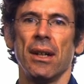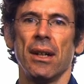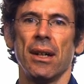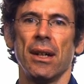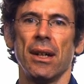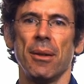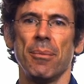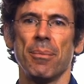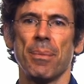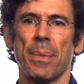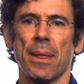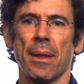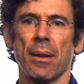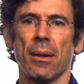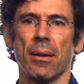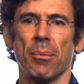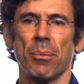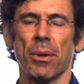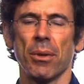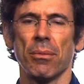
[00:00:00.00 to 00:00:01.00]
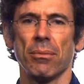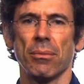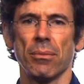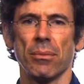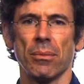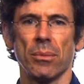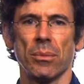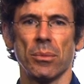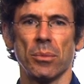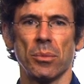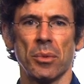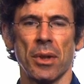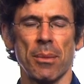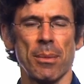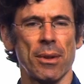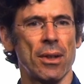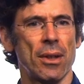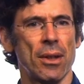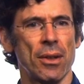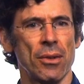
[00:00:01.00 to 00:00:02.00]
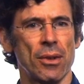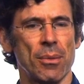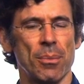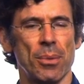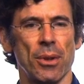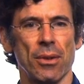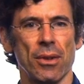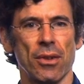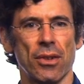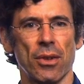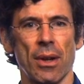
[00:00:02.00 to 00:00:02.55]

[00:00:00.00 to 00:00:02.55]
But what about other components?